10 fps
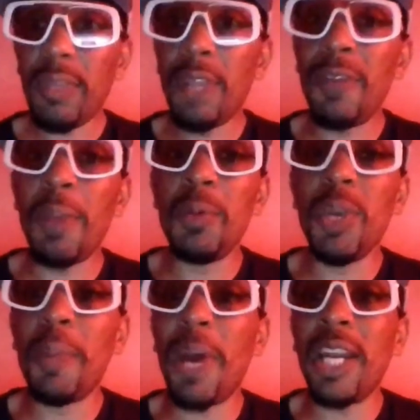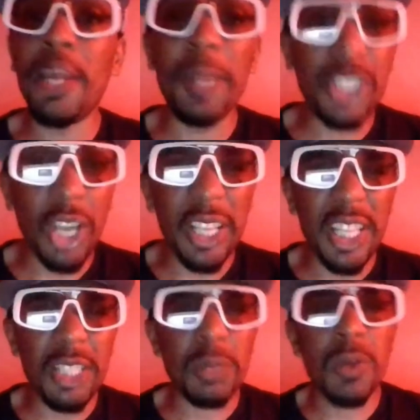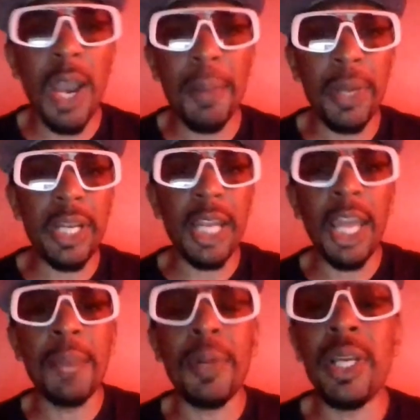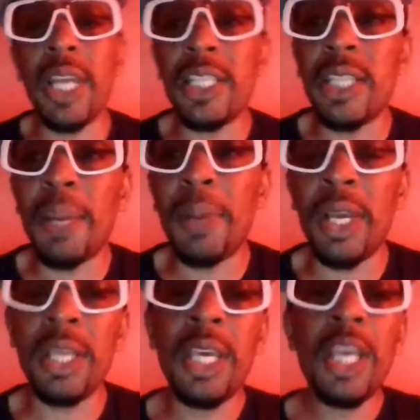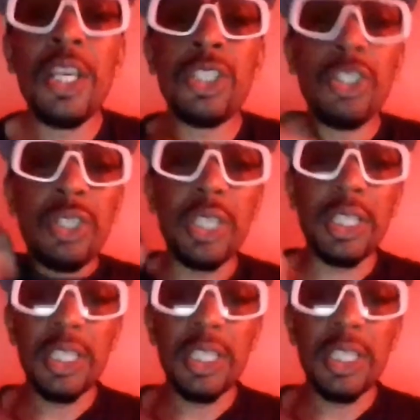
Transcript: Family, we up out of here. Make sure y'all hit that subscribe button, that like button, that share button, so you can get